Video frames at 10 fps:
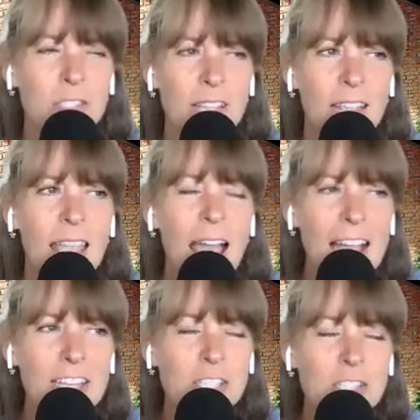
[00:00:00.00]
Interesting. Yeah.
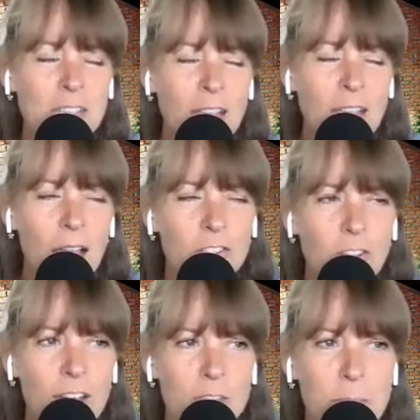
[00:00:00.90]
I just
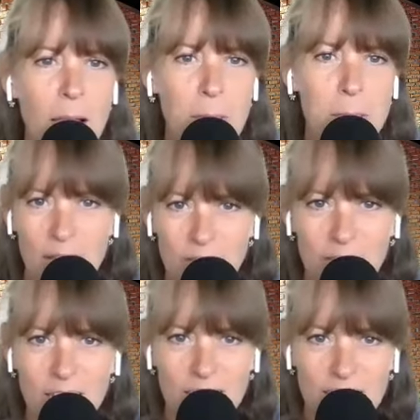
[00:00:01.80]
lost my
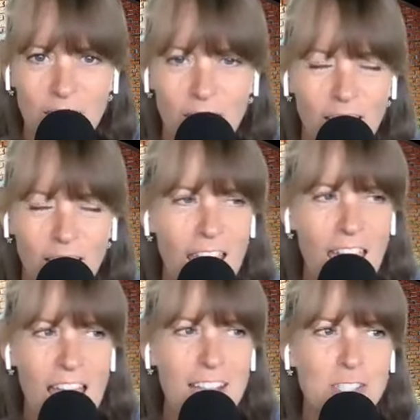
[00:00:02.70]
benevolent leader.
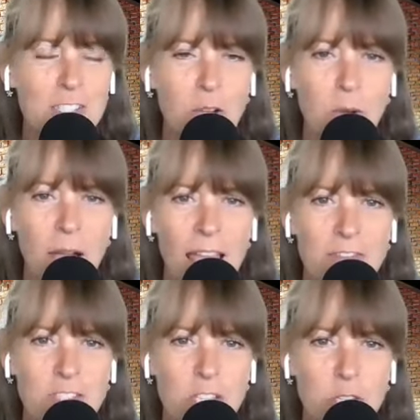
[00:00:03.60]
And so I
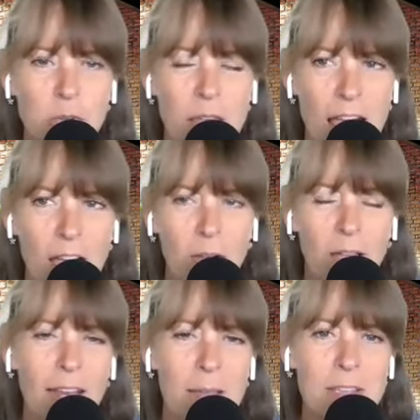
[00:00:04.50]
have two now
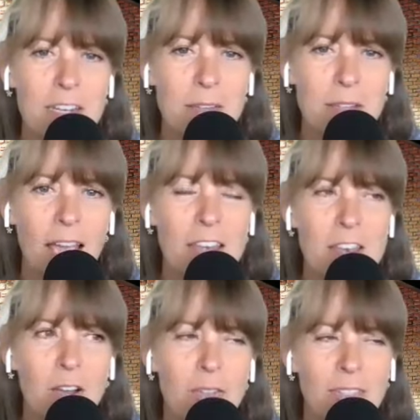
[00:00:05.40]
and I
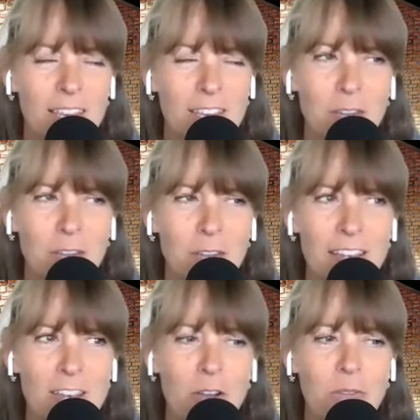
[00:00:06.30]
know, thank you.
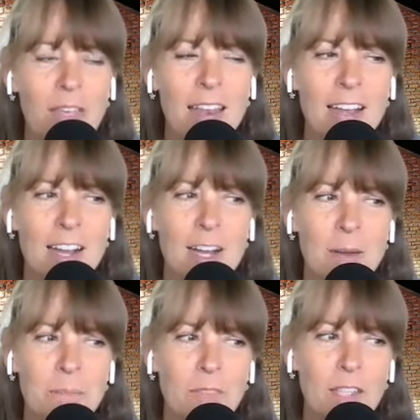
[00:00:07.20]
And I know that,
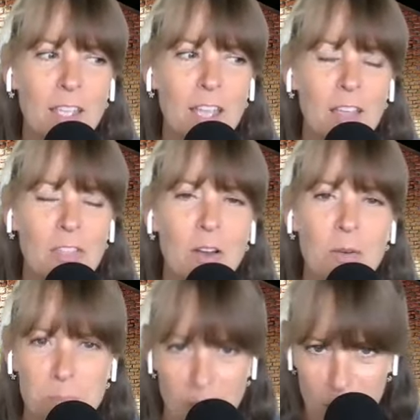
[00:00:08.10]

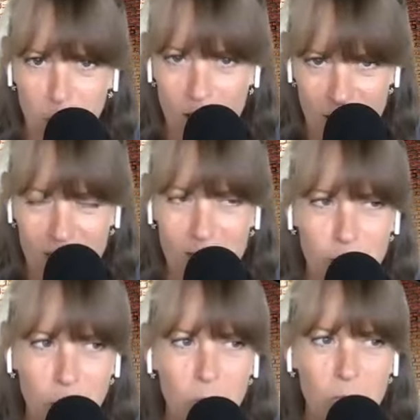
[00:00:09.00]
my one
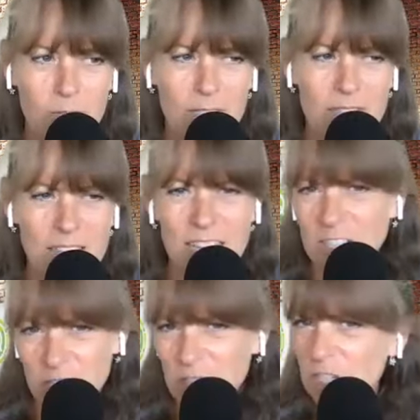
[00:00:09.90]

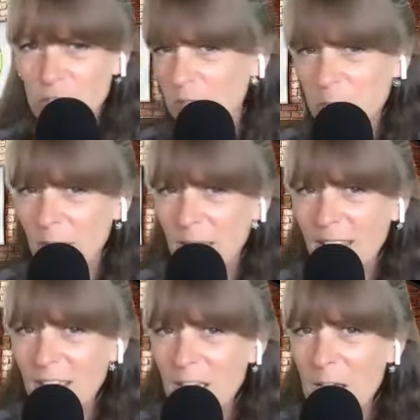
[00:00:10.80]
thinks she could
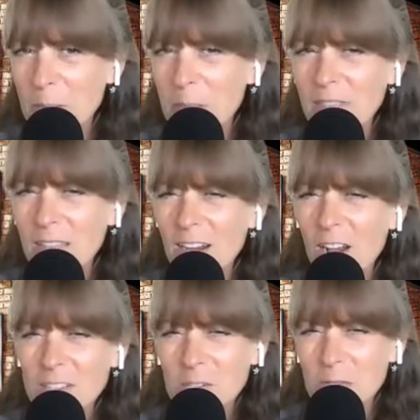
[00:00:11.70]
be, but then
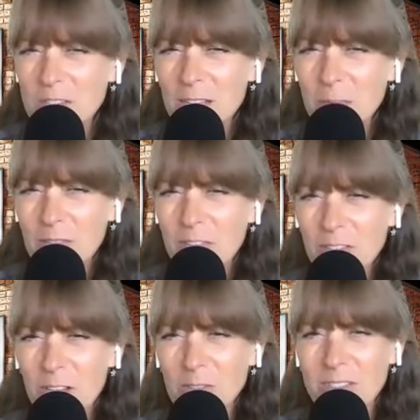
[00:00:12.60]
also at some level
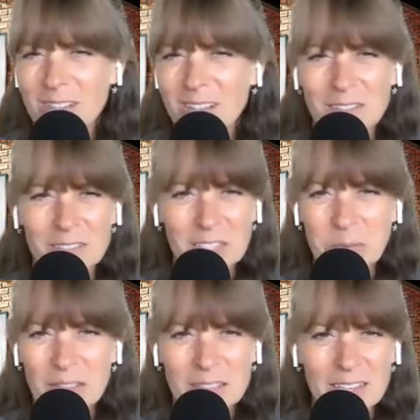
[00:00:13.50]
knows I don't really
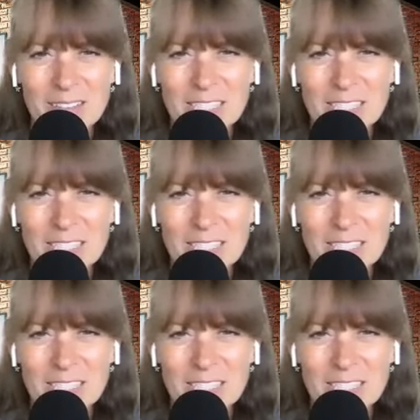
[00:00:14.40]
want that